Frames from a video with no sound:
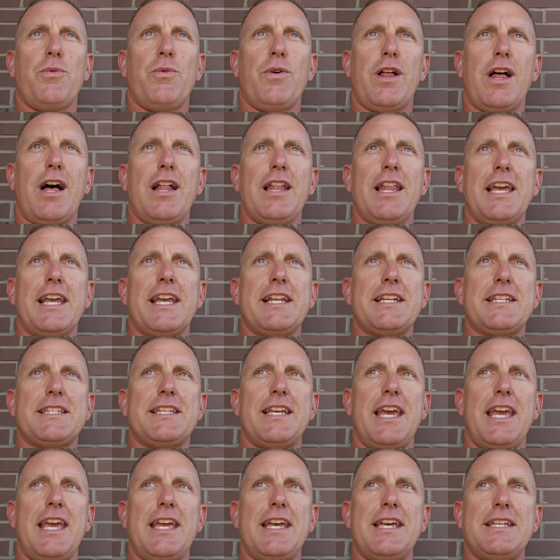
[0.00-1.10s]
Well, all I can
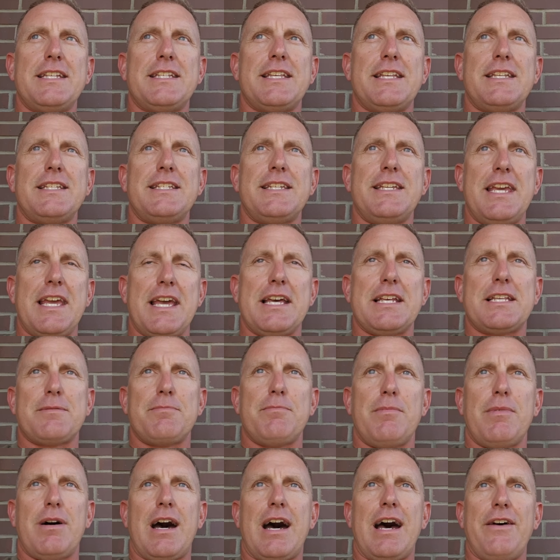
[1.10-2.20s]
say is yes,
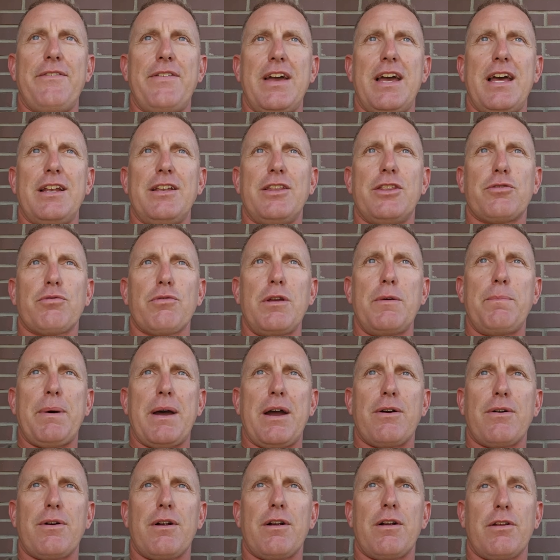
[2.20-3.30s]
I've had three
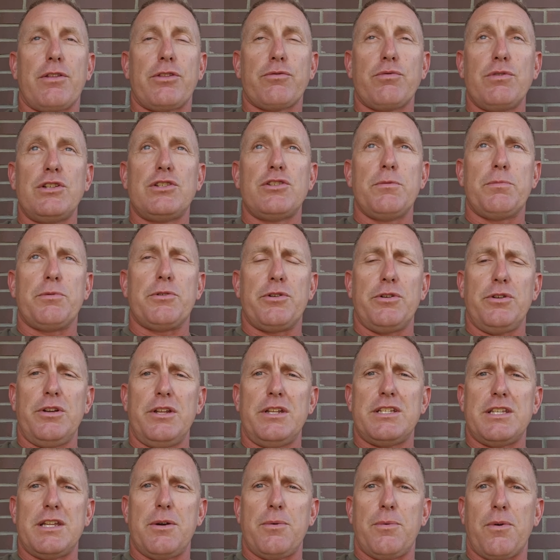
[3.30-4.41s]
Super
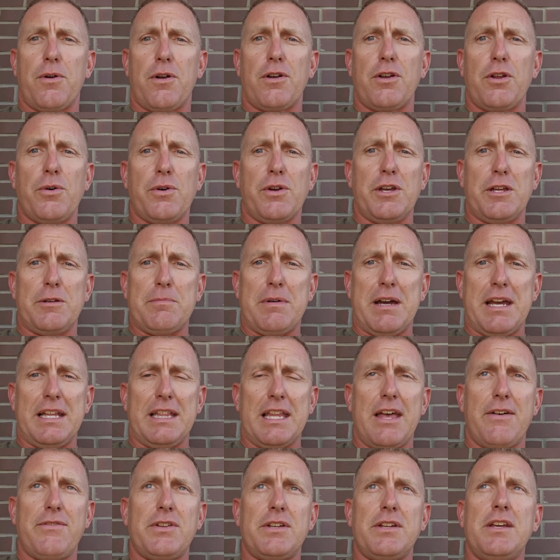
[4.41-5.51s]
Duties that were no good. My
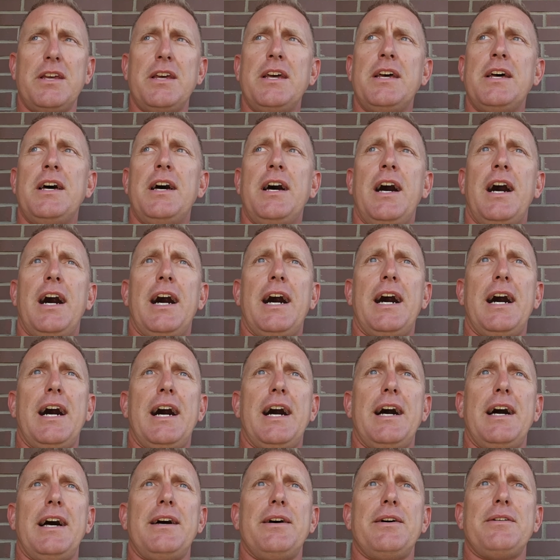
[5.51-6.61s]
11,
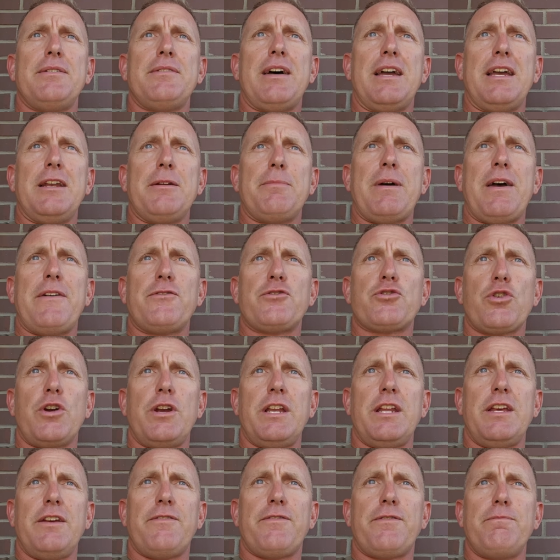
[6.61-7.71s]
I ended up having to
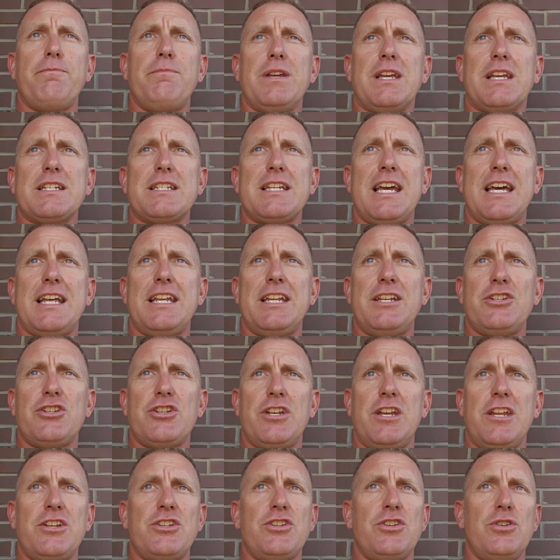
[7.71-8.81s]
trade it because I had
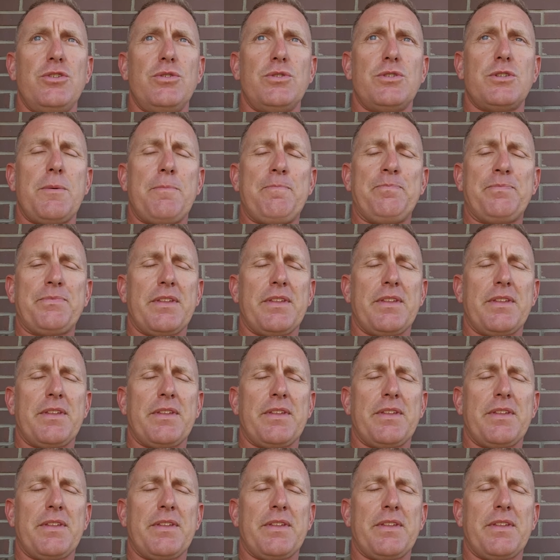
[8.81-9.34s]
engine issues.